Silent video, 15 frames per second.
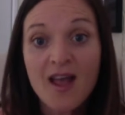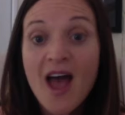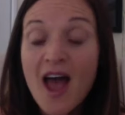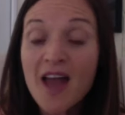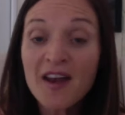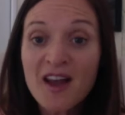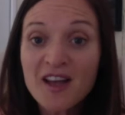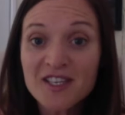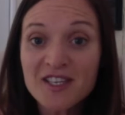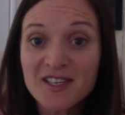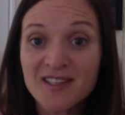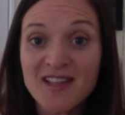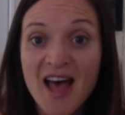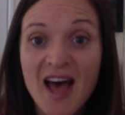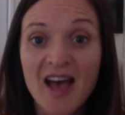And not
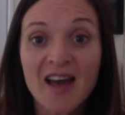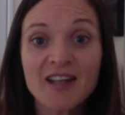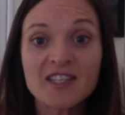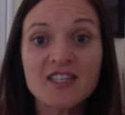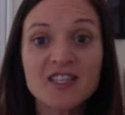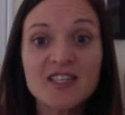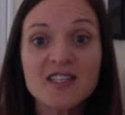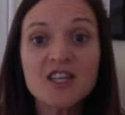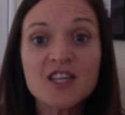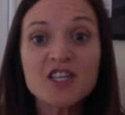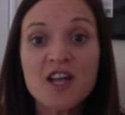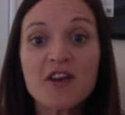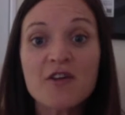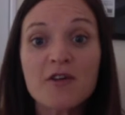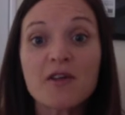just that, it's just a
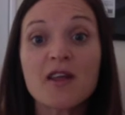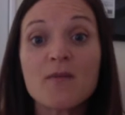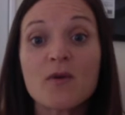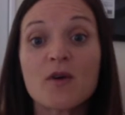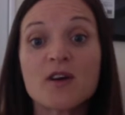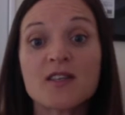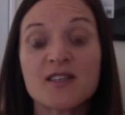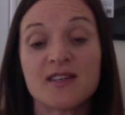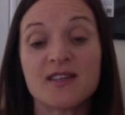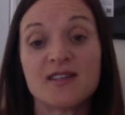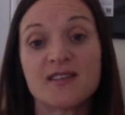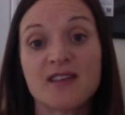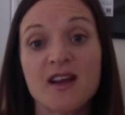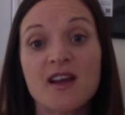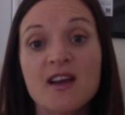generally more
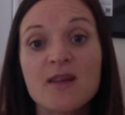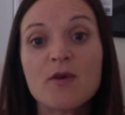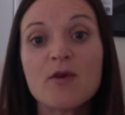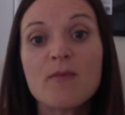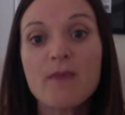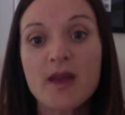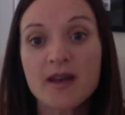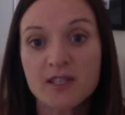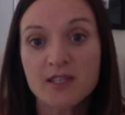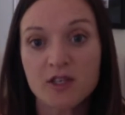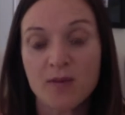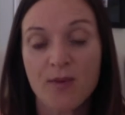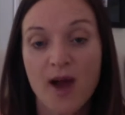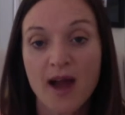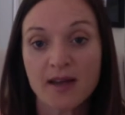sustainable
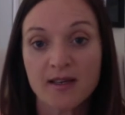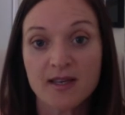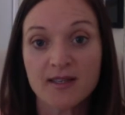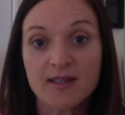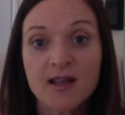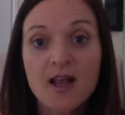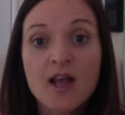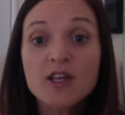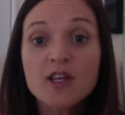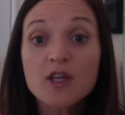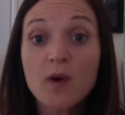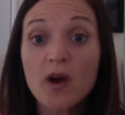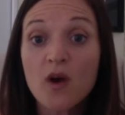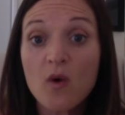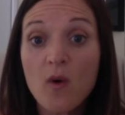ministry practice to
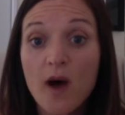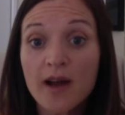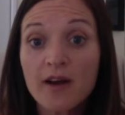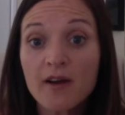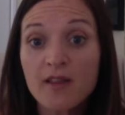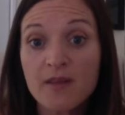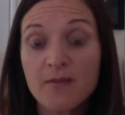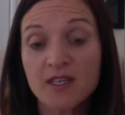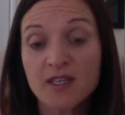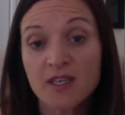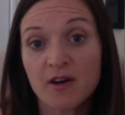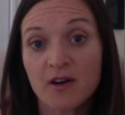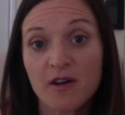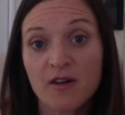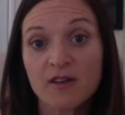acquire the
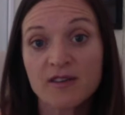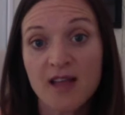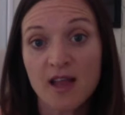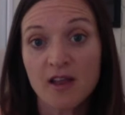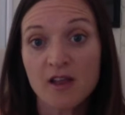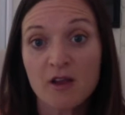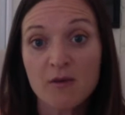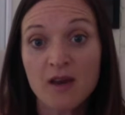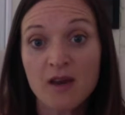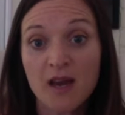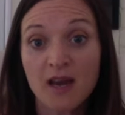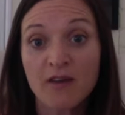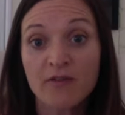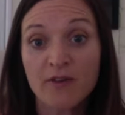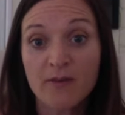materials that you
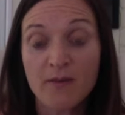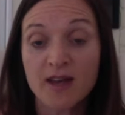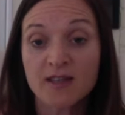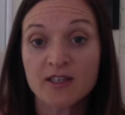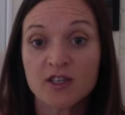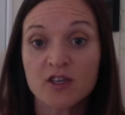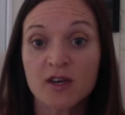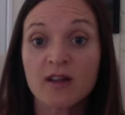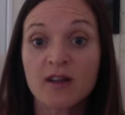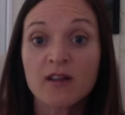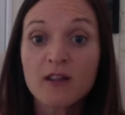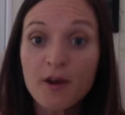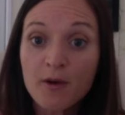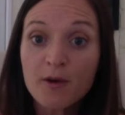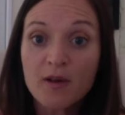need for ministry
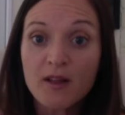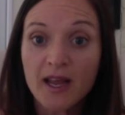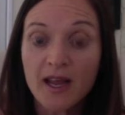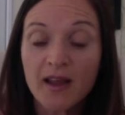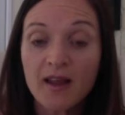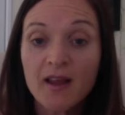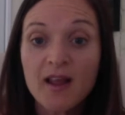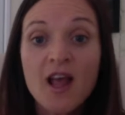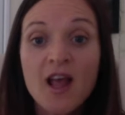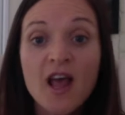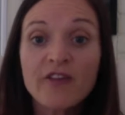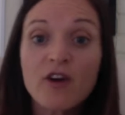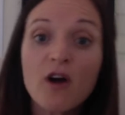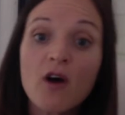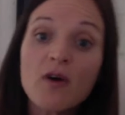locally. If
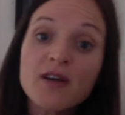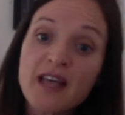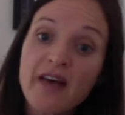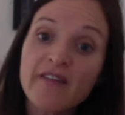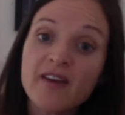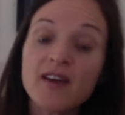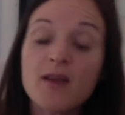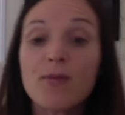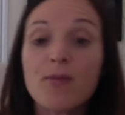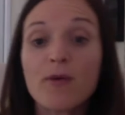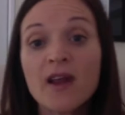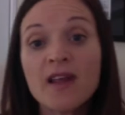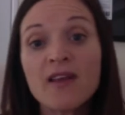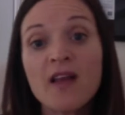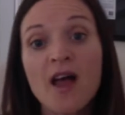you're always having to
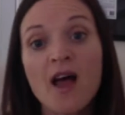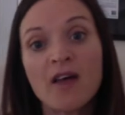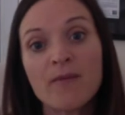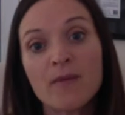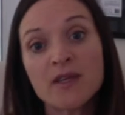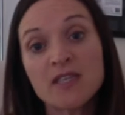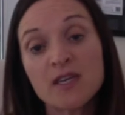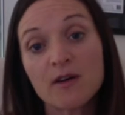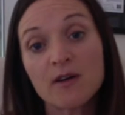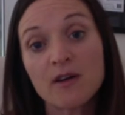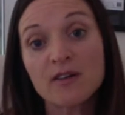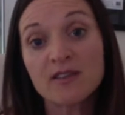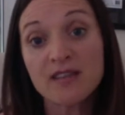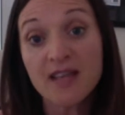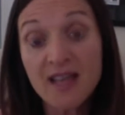bring
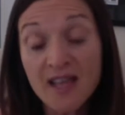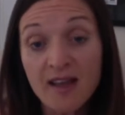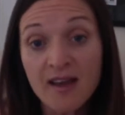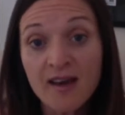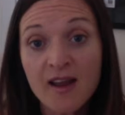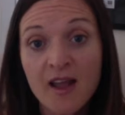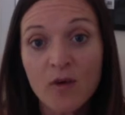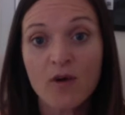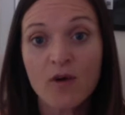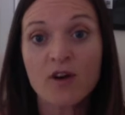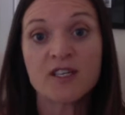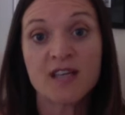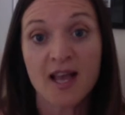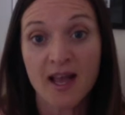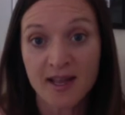materials in order
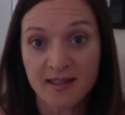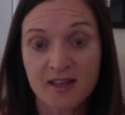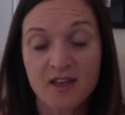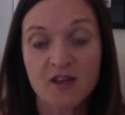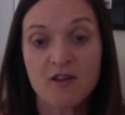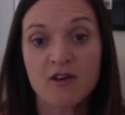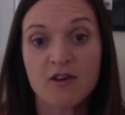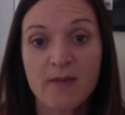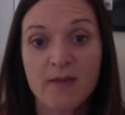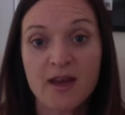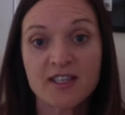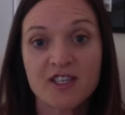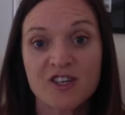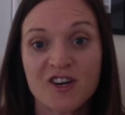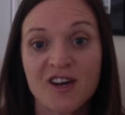to execute your
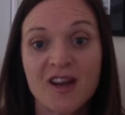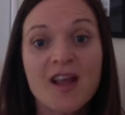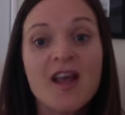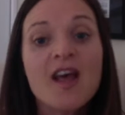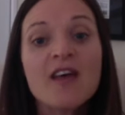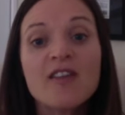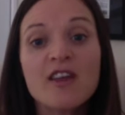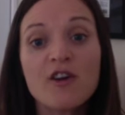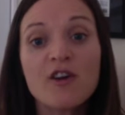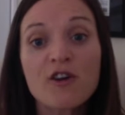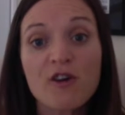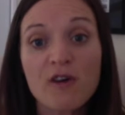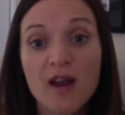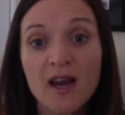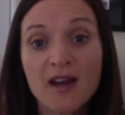ministry, then you're
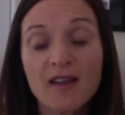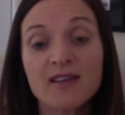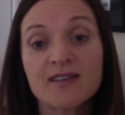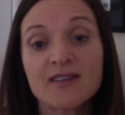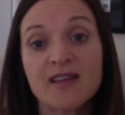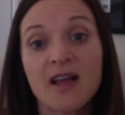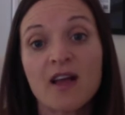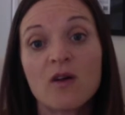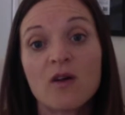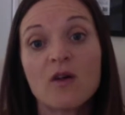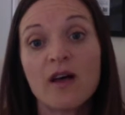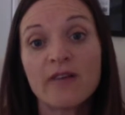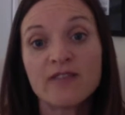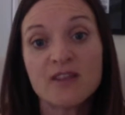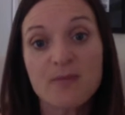creating this cycle
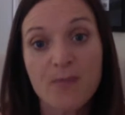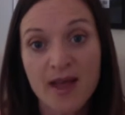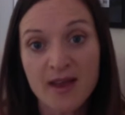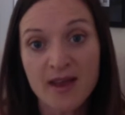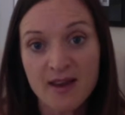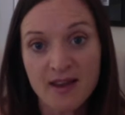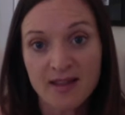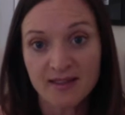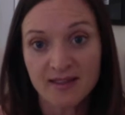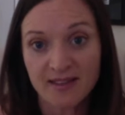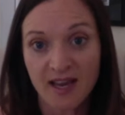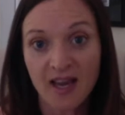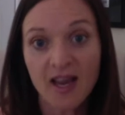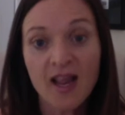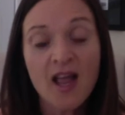of
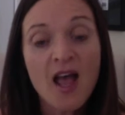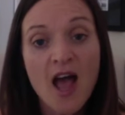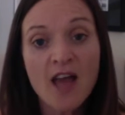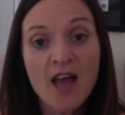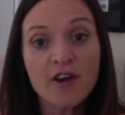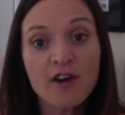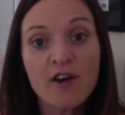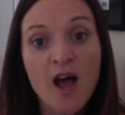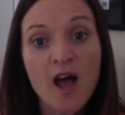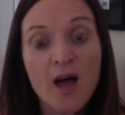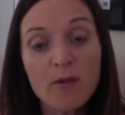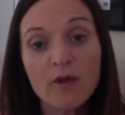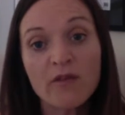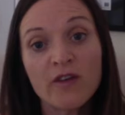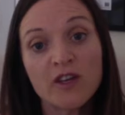dependency, and you're not
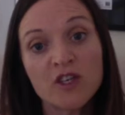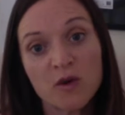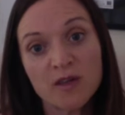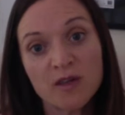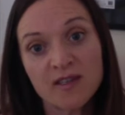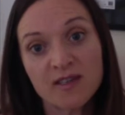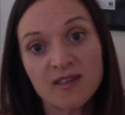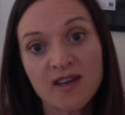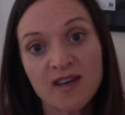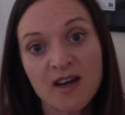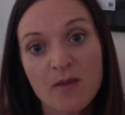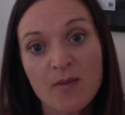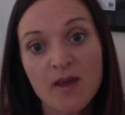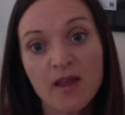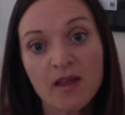moving towards
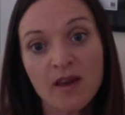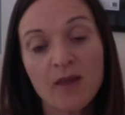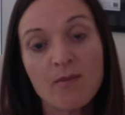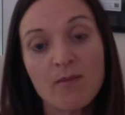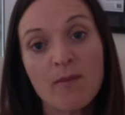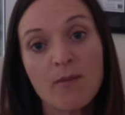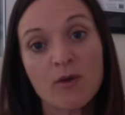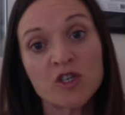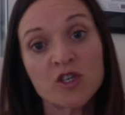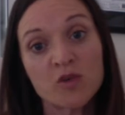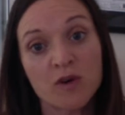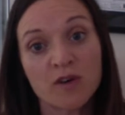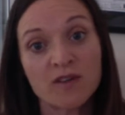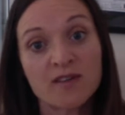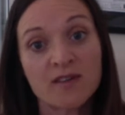sustainability, but more
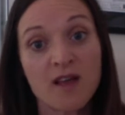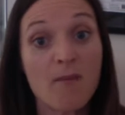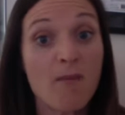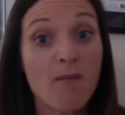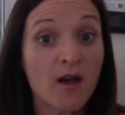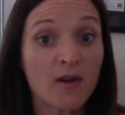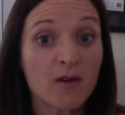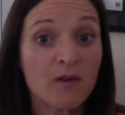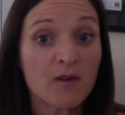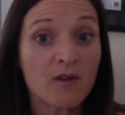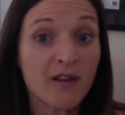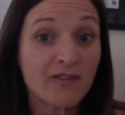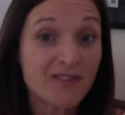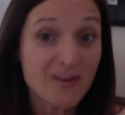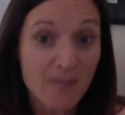towards a model
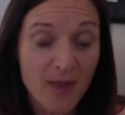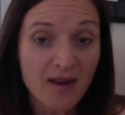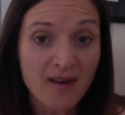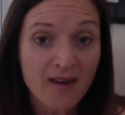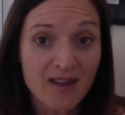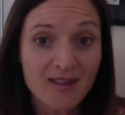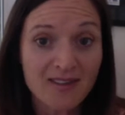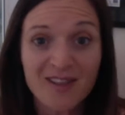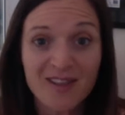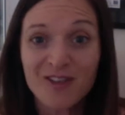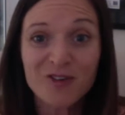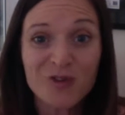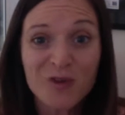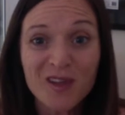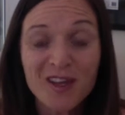of dependence, and
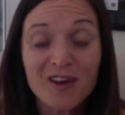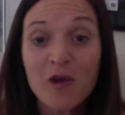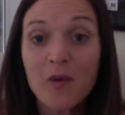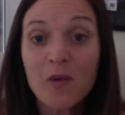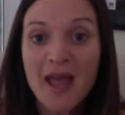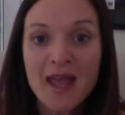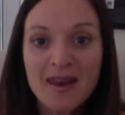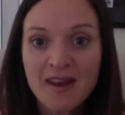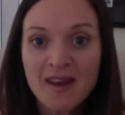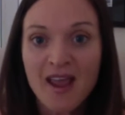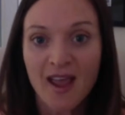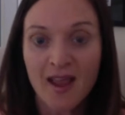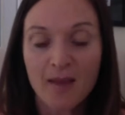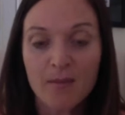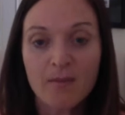there's really no end
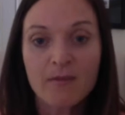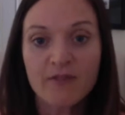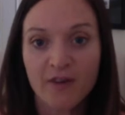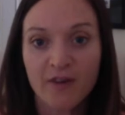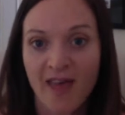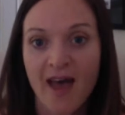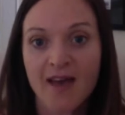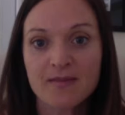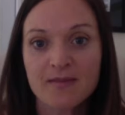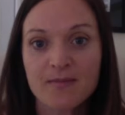game for that.